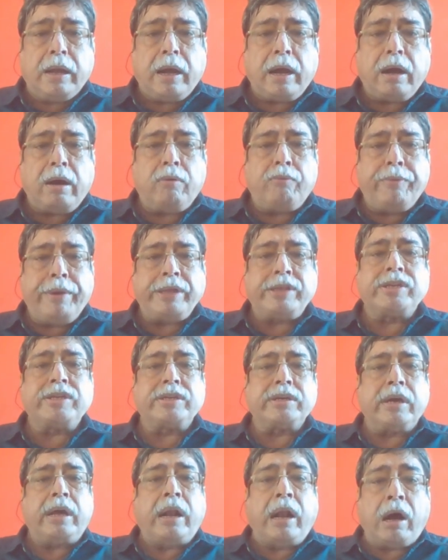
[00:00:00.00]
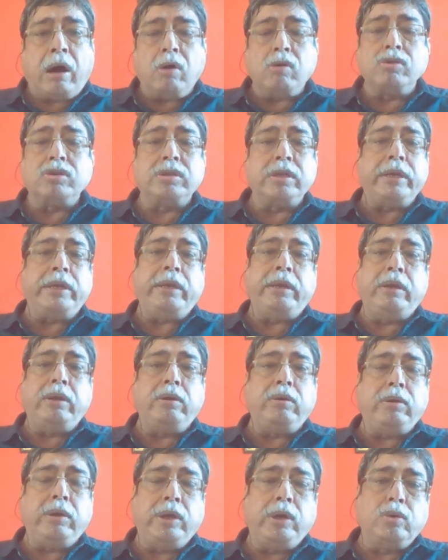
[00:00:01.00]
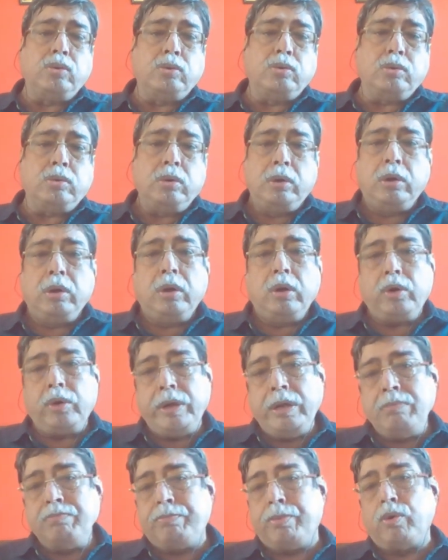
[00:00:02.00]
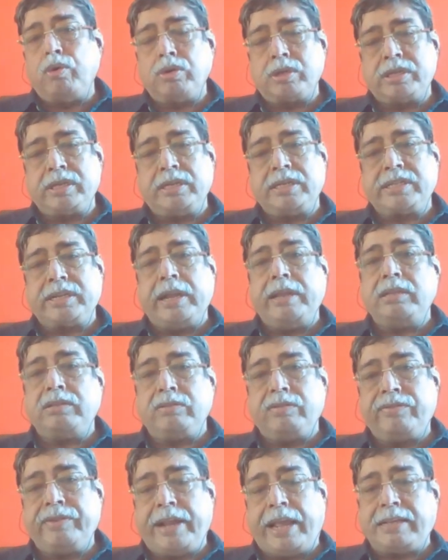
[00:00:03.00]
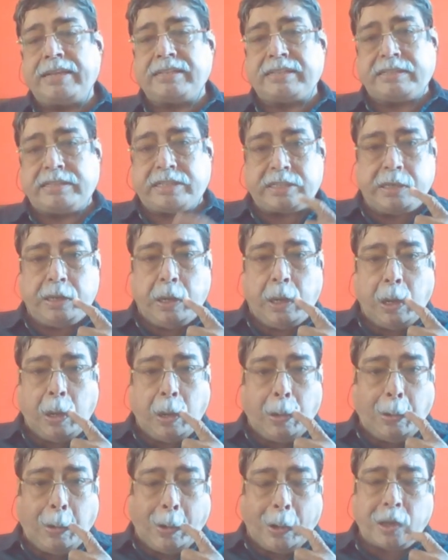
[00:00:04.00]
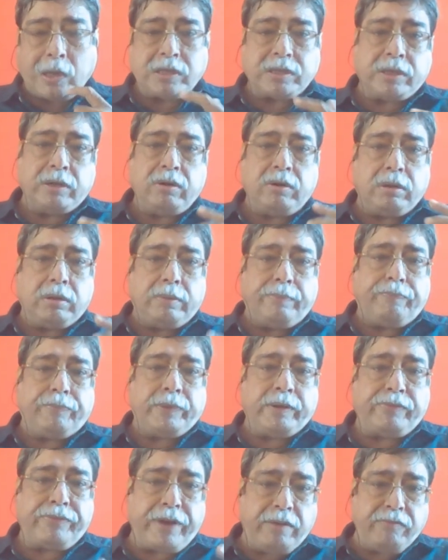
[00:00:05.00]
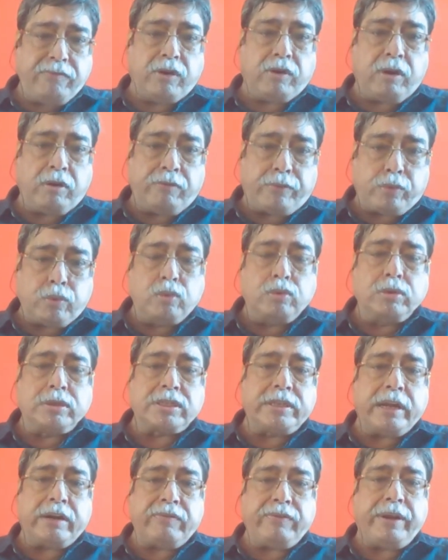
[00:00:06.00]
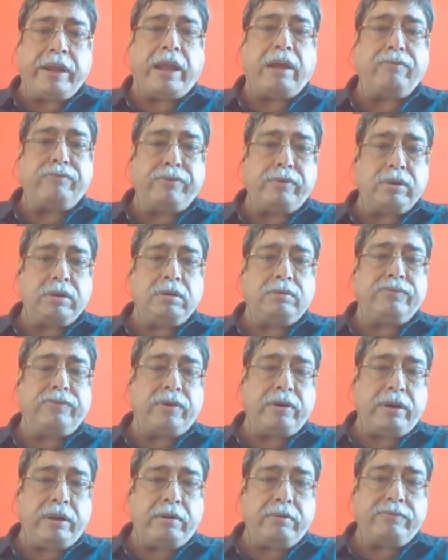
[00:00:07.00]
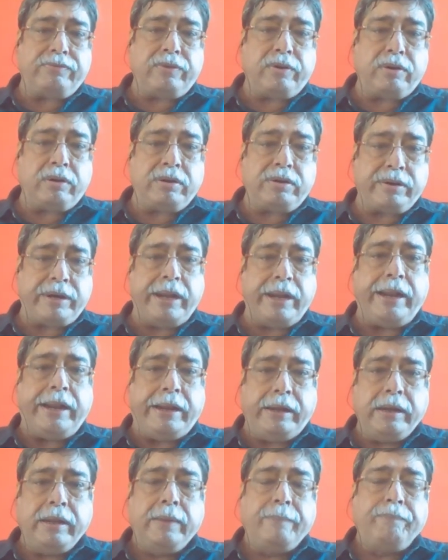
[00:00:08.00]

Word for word: uh, which allows the EU to impose such kinds of taxes because you know the framework of rules that we have for for, for trade